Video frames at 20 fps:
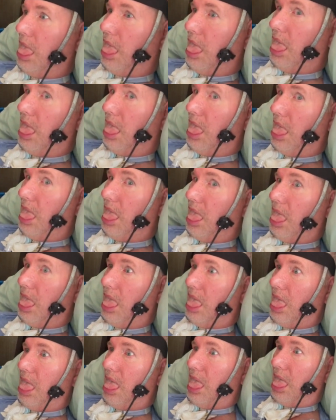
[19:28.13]
You good?
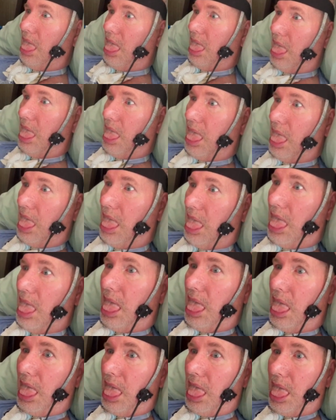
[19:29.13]
Okay.
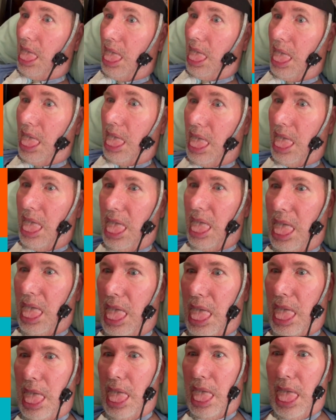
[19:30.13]
Thanks for being a huge
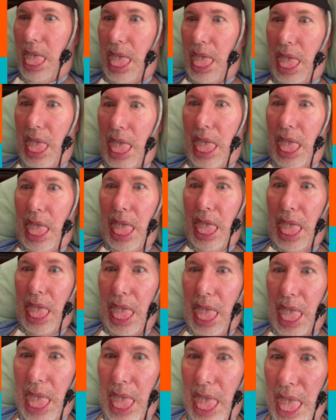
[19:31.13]
sport. Your
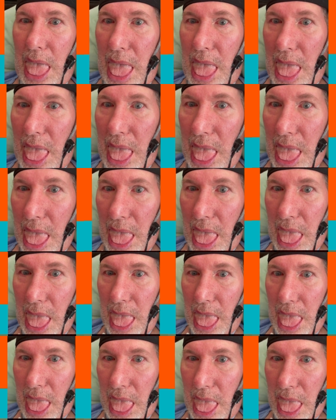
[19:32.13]
eyes look pretty.
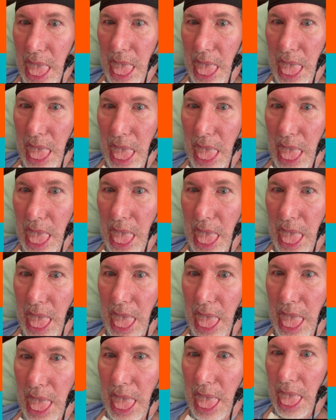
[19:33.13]
Look at those blue
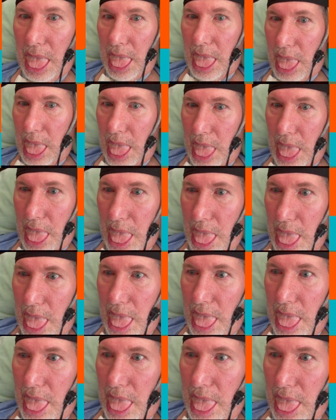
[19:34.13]
eyes. Ready to go
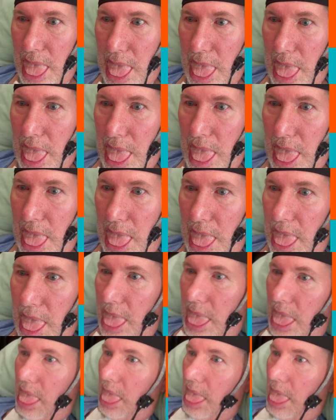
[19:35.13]
type on Toby?